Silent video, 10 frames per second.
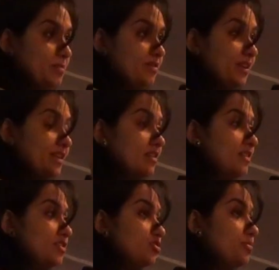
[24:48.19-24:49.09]
but whether
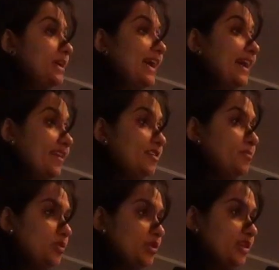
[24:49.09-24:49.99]
it should be
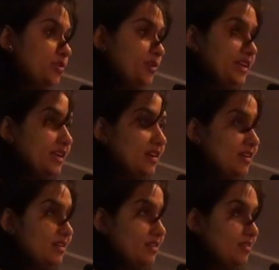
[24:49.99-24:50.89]
attributed to
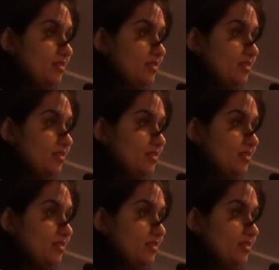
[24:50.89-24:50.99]
India